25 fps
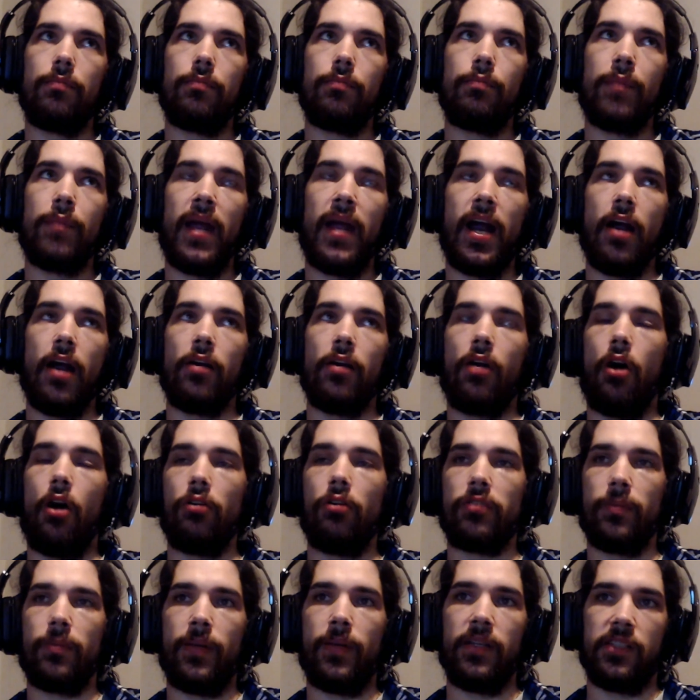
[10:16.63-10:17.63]
paired
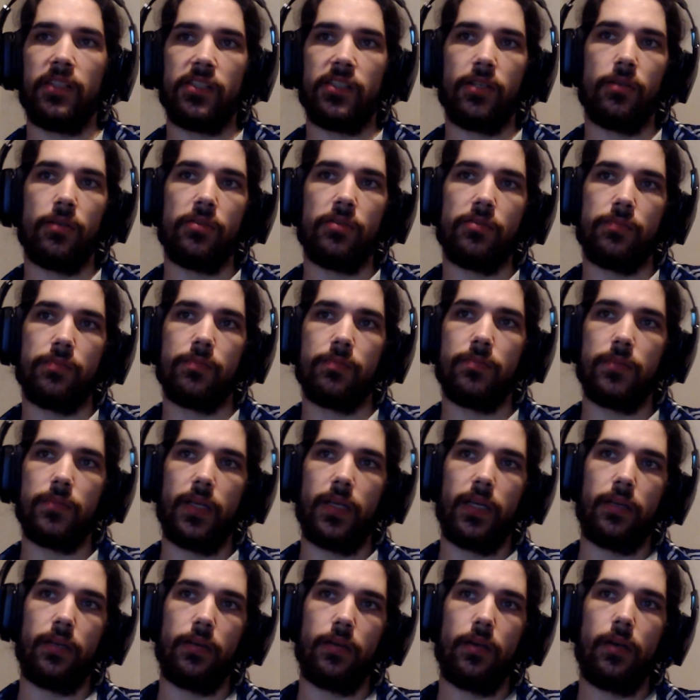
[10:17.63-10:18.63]
ultimates, so
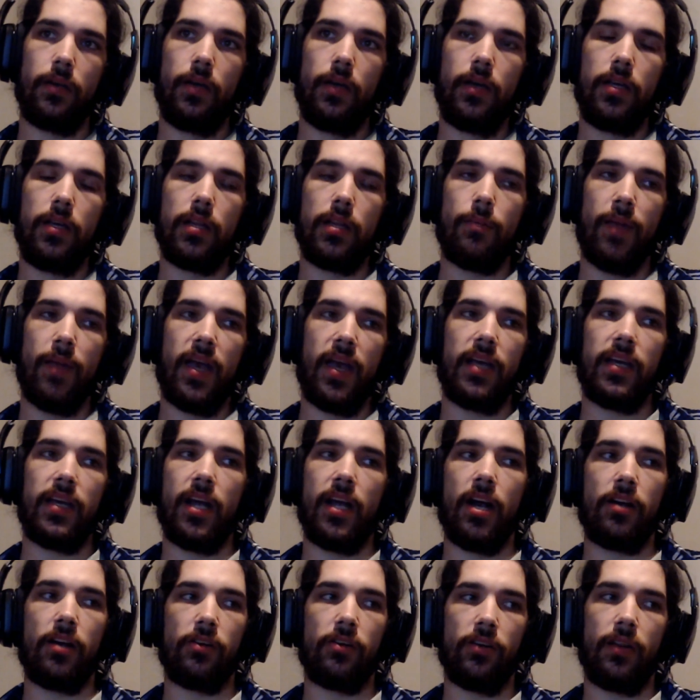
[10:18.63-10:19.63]
like the main
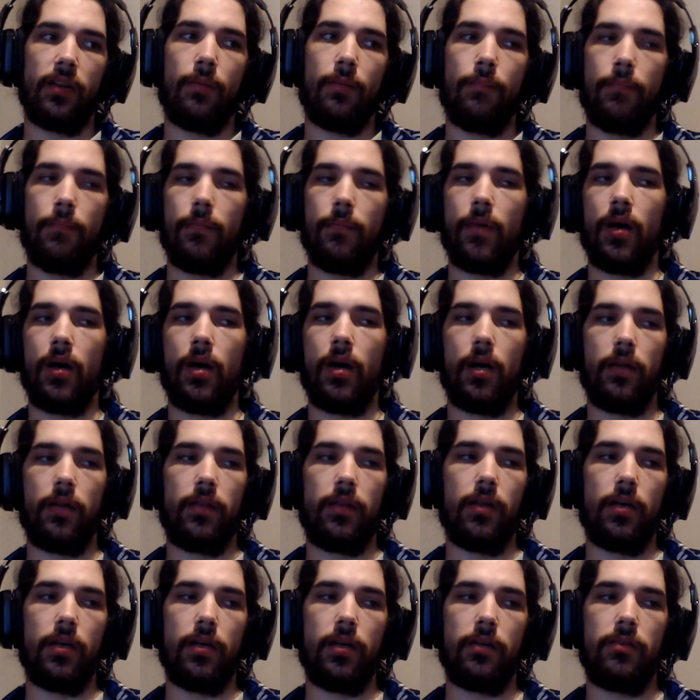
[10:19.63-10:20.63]
character and
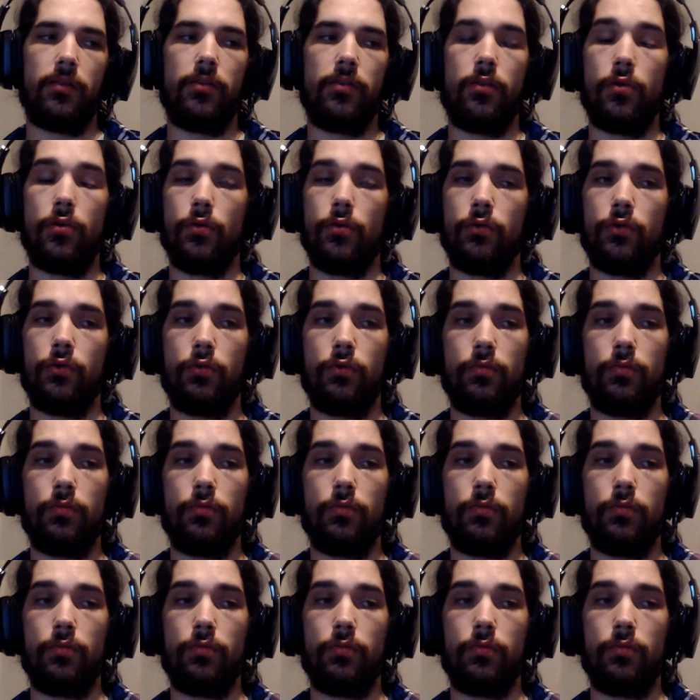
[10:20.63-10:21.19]
the two